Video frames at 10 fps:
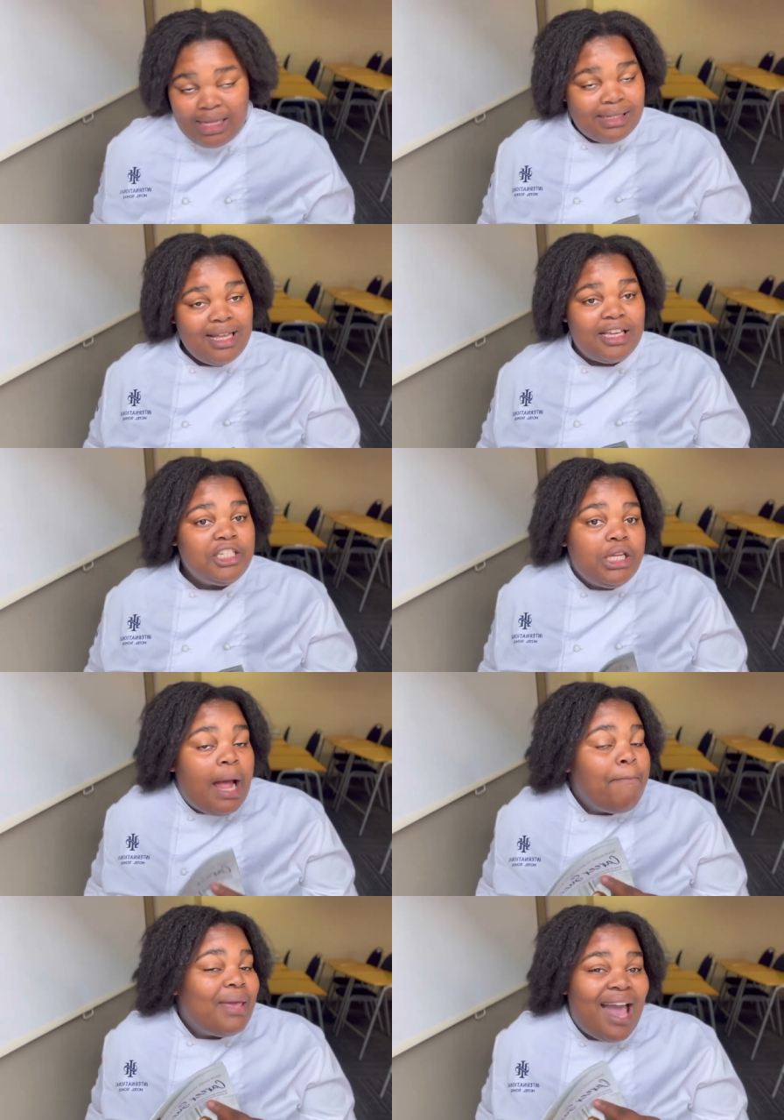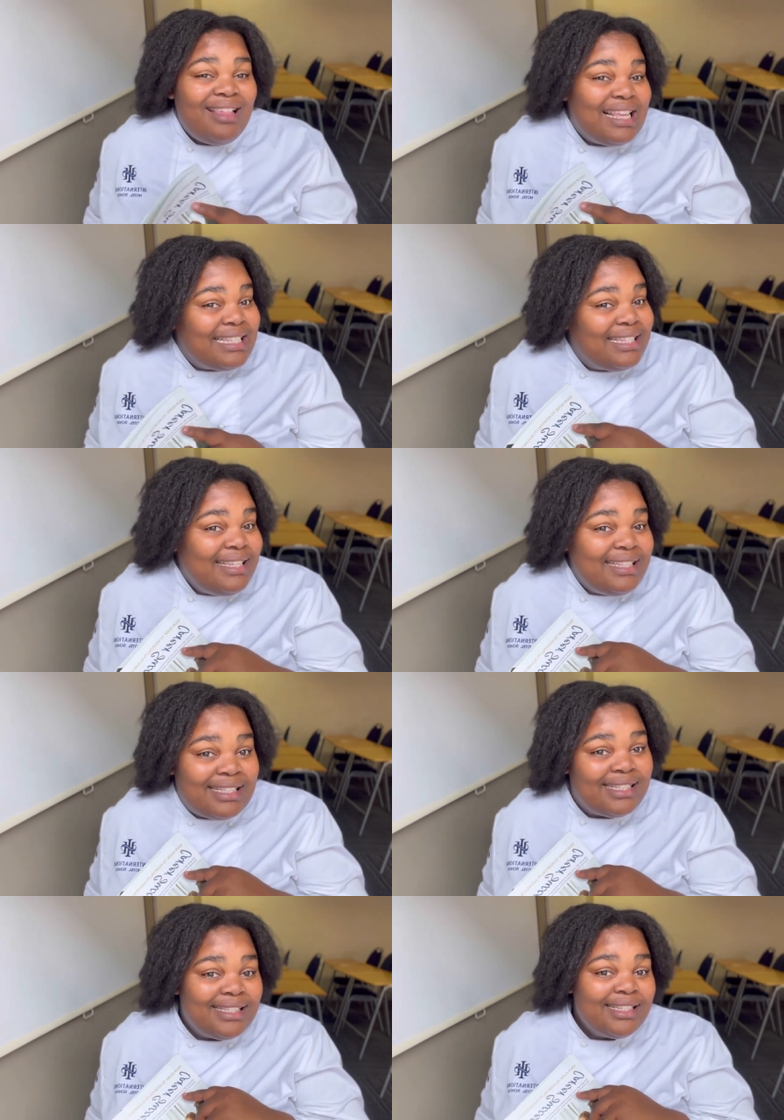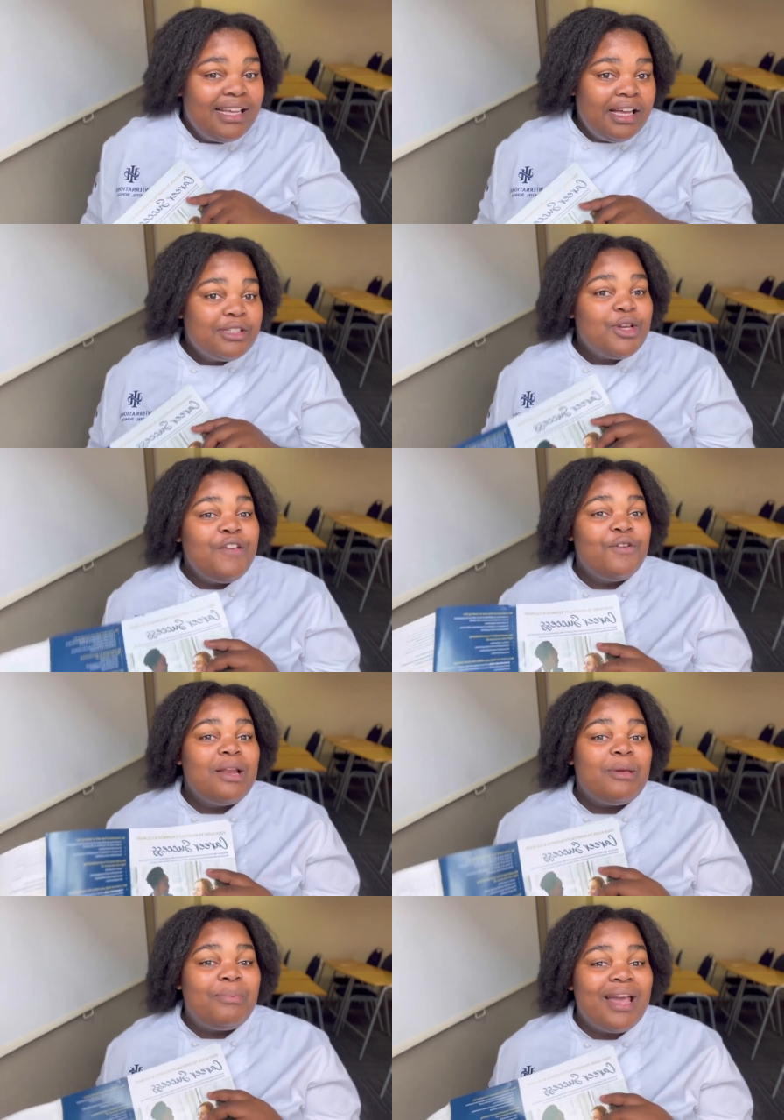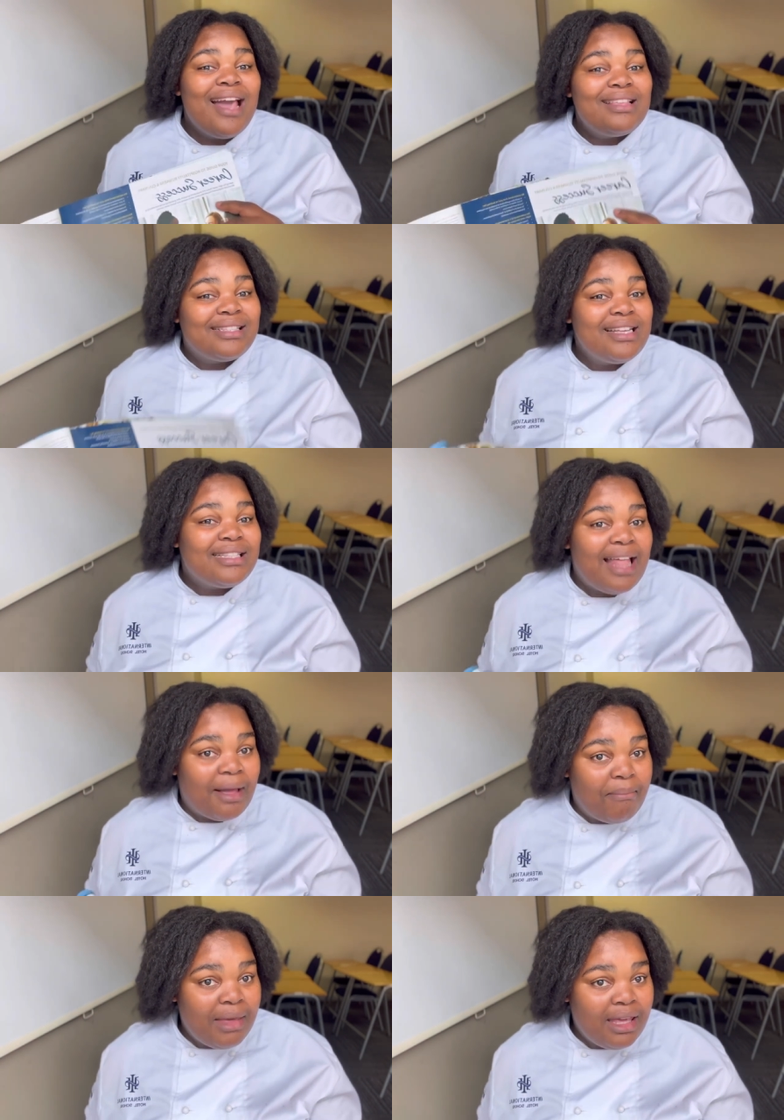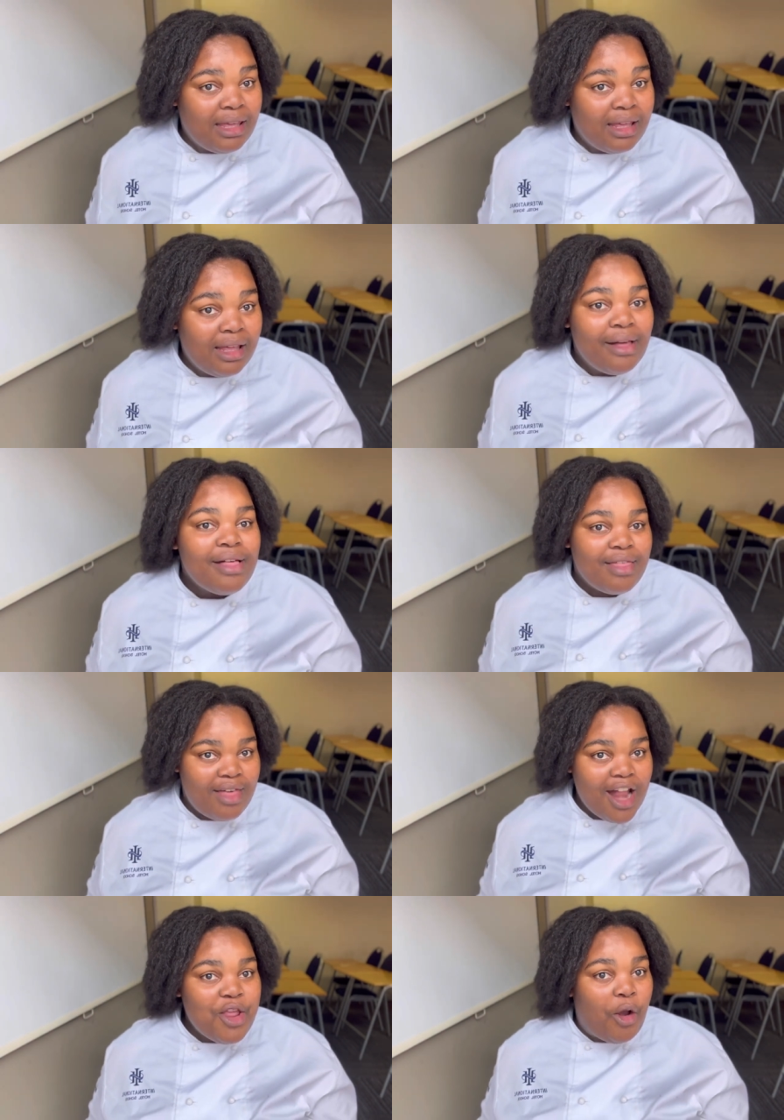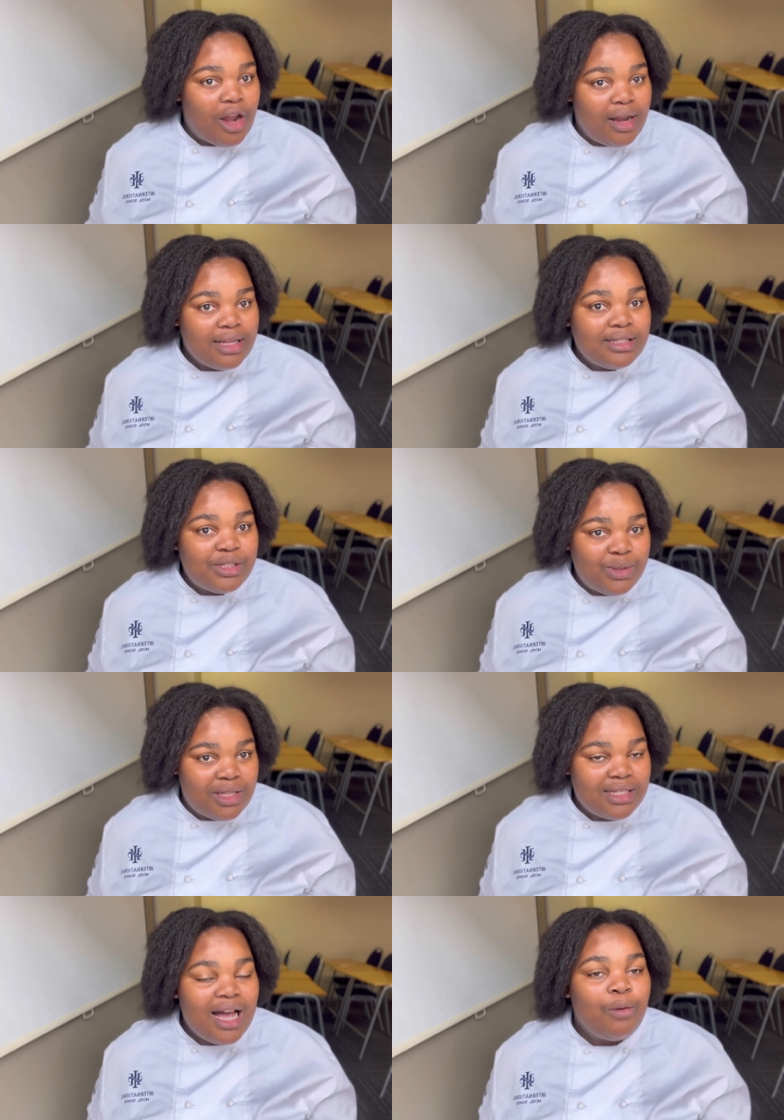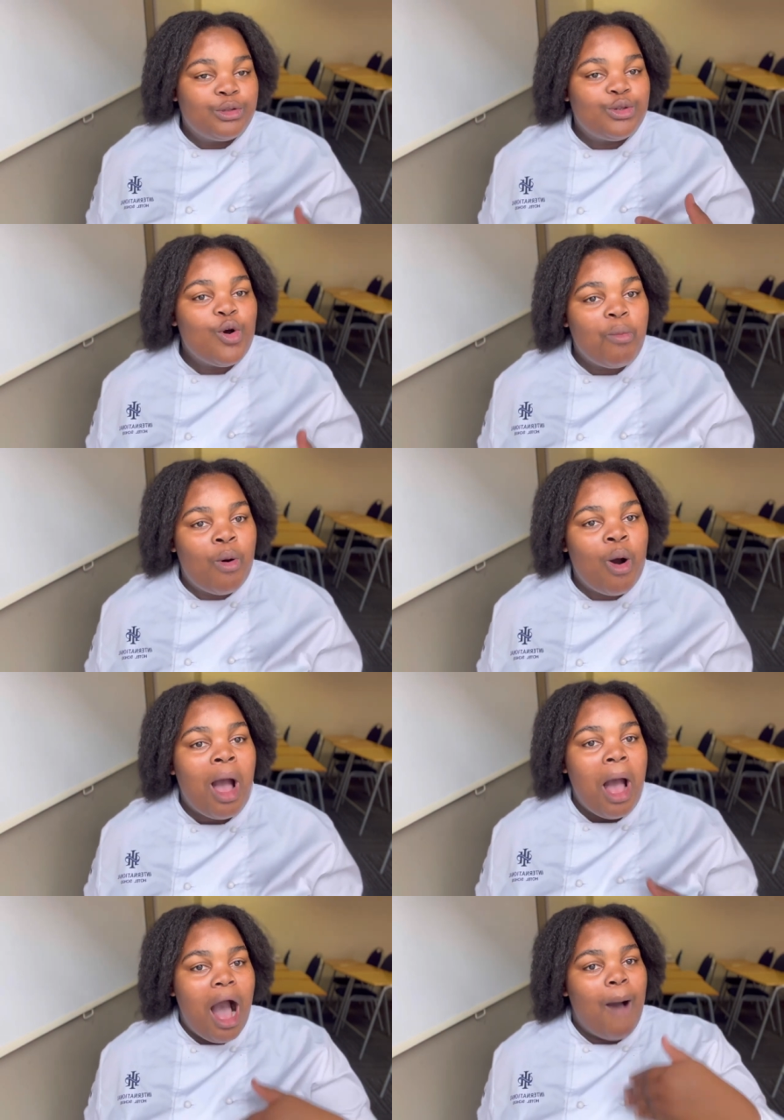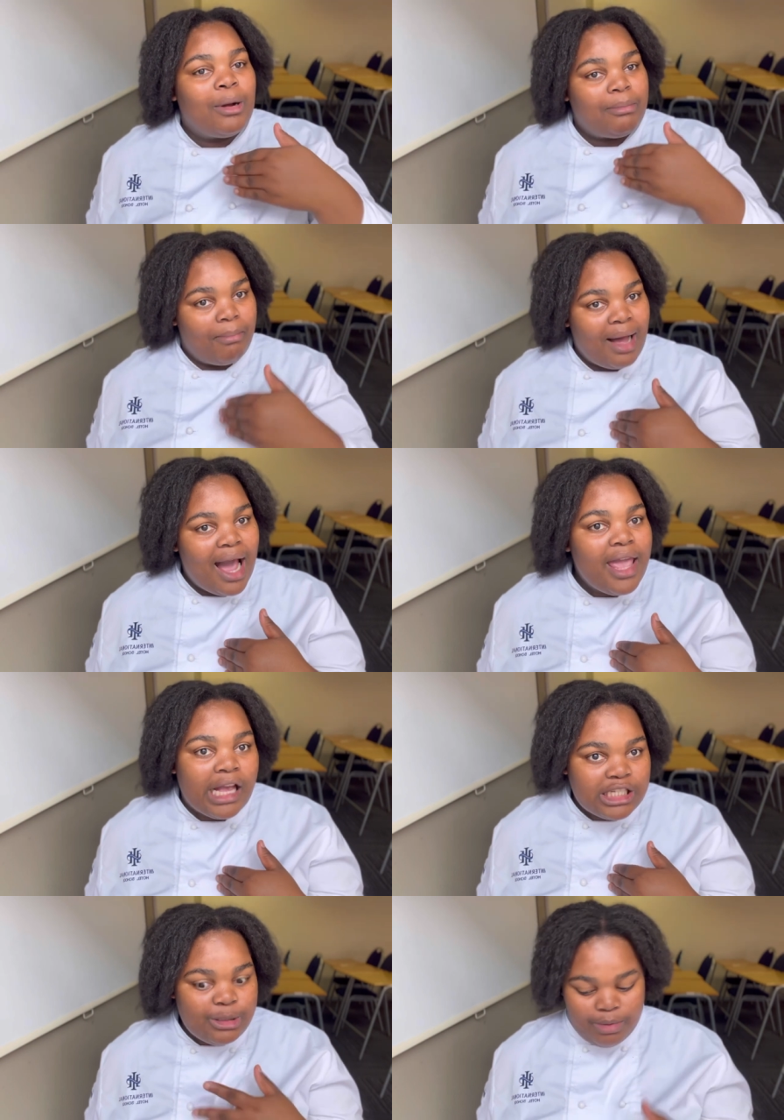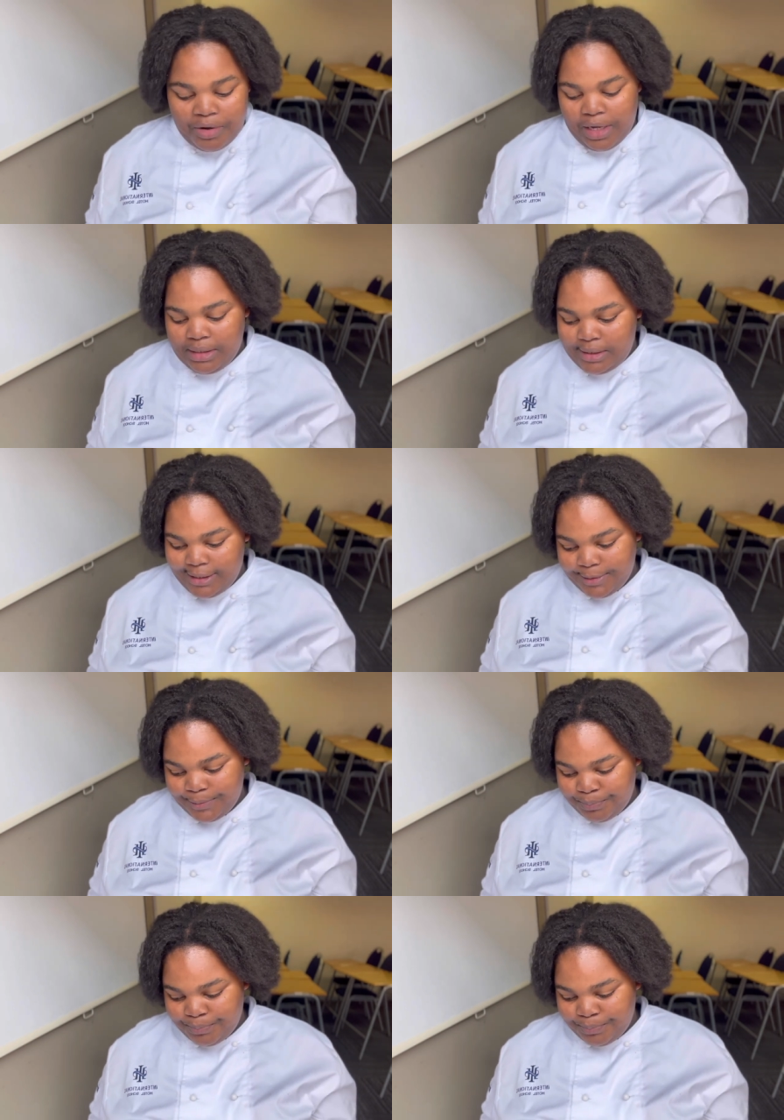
say kitchen and behind the scenes so if you want to be behind the scenes like me then you're gonna listen to this i will talk more about my experience